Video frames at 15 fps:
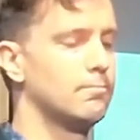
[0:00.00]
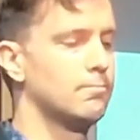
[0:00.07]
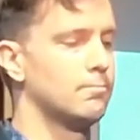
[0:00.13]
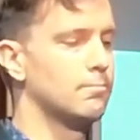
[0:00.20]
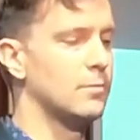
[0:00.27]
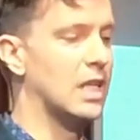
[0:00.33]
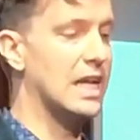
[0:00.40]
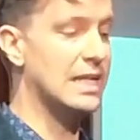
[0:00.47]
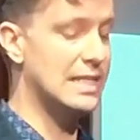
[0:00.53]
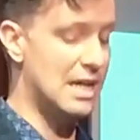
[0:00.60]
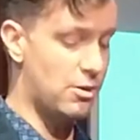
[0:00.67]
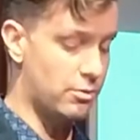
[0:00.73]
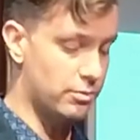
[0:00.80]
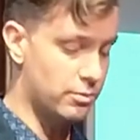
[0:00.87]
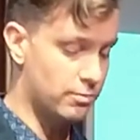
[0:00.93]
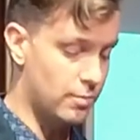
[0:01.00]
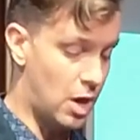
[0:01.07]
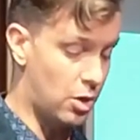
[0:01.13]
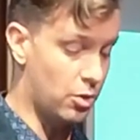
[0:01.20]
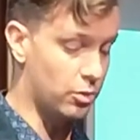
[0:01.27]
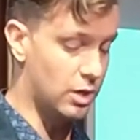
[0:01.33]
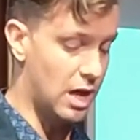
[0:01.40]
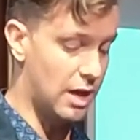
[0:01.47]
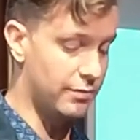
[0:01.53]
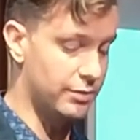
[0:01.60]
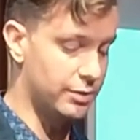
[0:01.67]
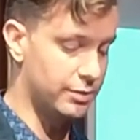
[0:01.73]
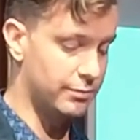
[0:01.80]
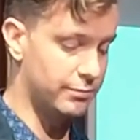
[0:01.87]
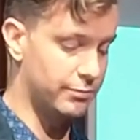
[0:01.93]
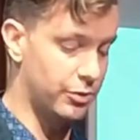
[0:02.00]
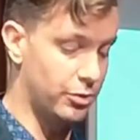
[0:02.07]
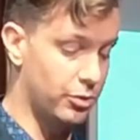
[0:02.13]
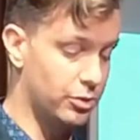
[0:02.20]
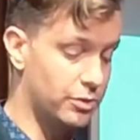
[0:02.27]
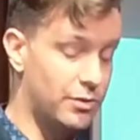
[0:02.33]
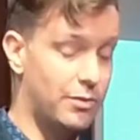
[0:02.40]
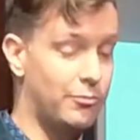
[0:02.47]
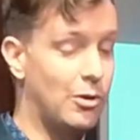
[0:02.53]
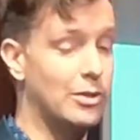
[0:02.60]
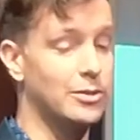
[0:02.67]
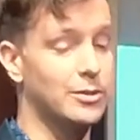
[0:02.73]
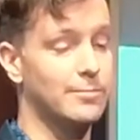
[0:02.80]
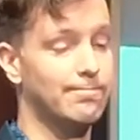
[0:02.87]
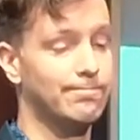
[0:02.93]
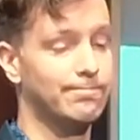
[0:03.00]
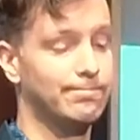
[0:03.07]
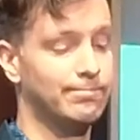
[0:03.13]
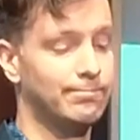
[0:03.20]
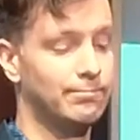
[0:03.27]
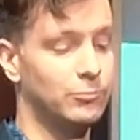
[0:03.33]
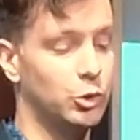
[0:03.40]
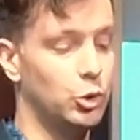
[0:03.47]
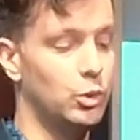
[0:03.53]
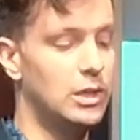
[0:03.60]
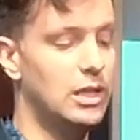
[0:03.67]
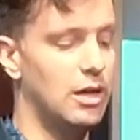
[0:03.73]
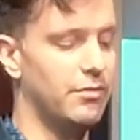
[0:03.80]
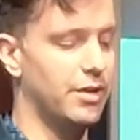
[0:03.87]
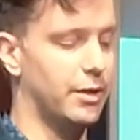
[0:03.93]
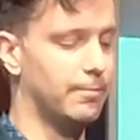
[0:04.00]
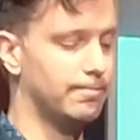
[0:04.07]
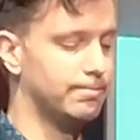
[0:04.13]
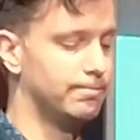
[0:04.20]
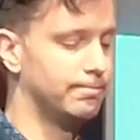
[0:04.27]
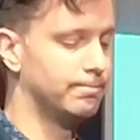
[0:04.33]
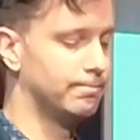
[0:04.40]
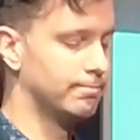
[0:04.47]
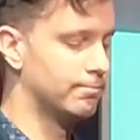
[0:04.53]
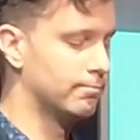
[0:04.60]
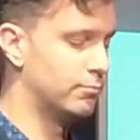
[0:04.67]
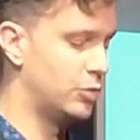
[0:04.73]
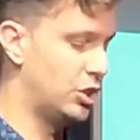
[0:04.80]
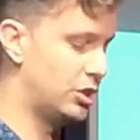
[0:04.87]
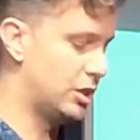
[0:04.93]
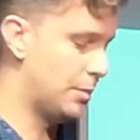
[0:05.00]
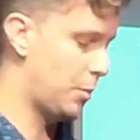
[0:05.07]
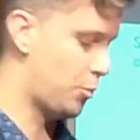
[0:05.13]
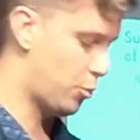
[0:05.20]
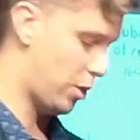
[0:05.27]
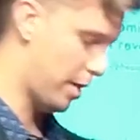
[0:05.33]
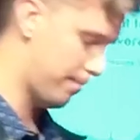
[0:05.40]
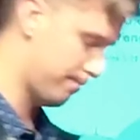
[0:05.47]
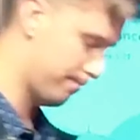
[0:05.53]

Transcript: Laying down our own lives for those of our friends. Truly loving. In Jesus' name we pray.